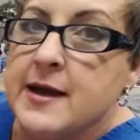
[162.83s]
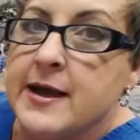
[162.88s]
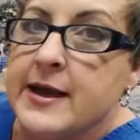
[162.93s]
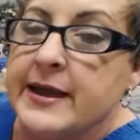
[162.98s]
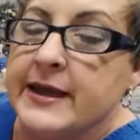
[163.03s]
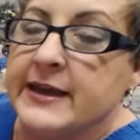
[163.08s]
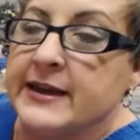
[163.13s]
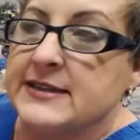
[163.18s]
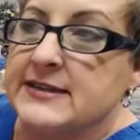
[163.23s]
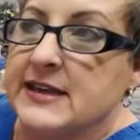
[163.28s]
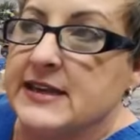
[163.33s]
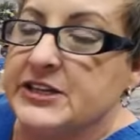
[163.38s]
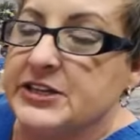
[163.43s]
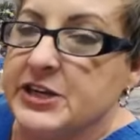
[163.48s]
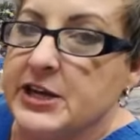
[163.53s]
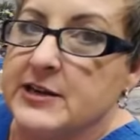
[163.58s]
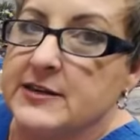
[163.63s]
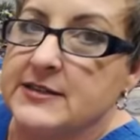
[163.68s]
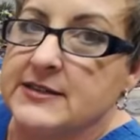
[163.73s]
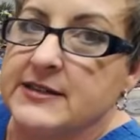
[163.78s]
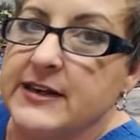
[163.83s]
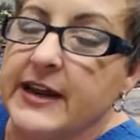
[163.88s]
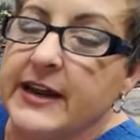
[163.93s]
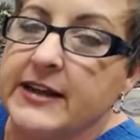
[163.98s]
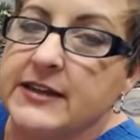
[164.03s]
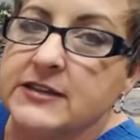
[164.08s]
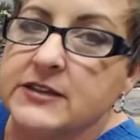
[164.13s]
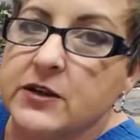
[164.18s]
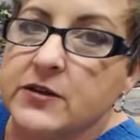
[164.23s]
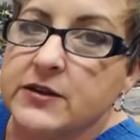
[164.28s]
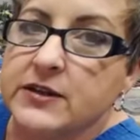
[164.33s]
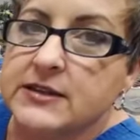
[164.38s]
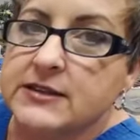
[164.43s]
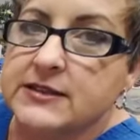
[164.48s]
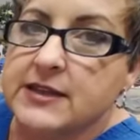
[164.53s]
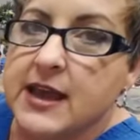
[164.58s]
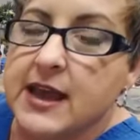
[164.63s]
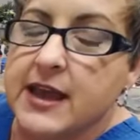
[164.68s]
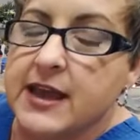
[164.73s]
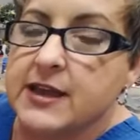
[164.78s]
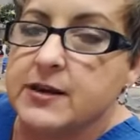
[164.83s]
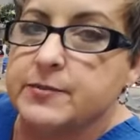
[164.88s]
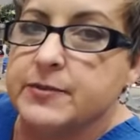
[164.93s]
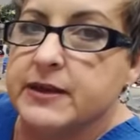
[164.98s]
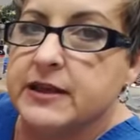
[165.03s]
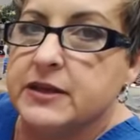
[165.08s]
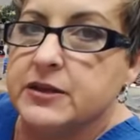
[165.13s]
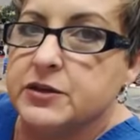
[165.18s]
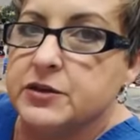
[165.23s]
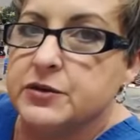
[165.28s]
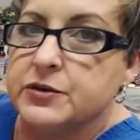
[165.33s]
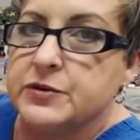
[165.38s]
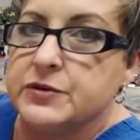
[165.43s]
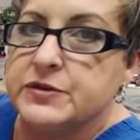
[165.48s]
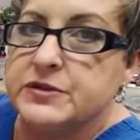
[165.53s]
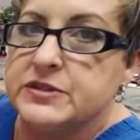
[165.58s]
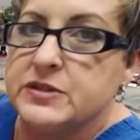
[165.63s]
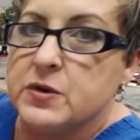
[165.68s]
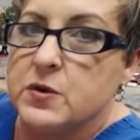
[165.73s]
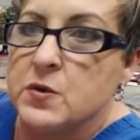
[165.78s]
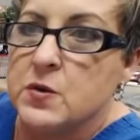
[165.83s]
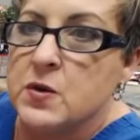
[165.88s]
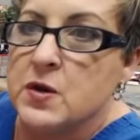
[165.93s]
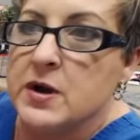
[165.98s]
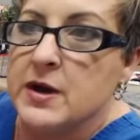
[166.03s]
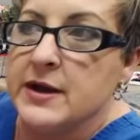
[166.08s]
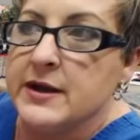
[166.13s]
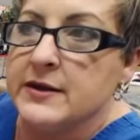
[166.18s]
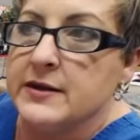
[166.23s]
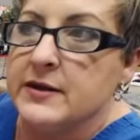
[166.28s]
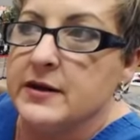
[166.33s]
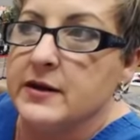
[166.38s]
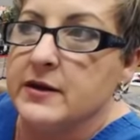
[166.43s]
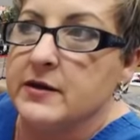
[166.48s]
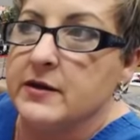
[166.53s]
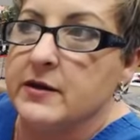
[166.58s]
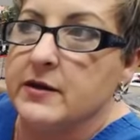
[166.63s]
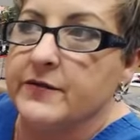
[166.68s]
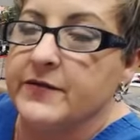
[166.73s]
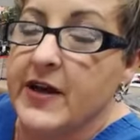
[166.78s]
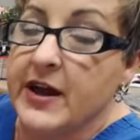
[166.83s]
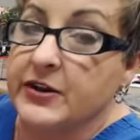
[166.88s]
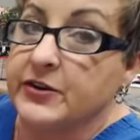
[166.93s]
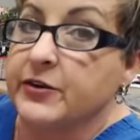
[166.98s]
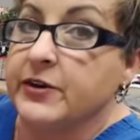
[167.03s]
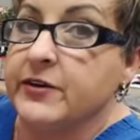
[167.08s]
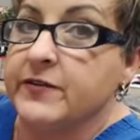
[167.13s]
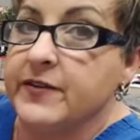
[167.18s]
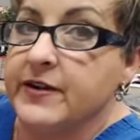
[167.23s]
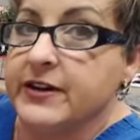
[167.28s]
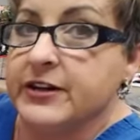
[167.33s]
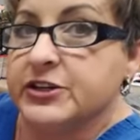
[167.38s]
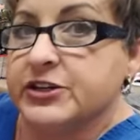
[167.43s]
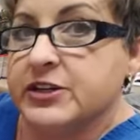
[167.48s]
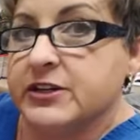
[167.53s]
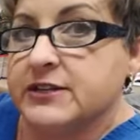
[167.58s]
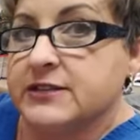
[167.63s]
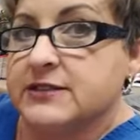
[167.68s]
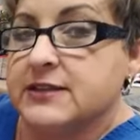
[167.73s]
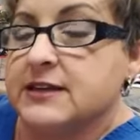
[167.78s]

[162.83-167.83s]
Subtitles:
It is a gel stain, so this can be used on factory finishes.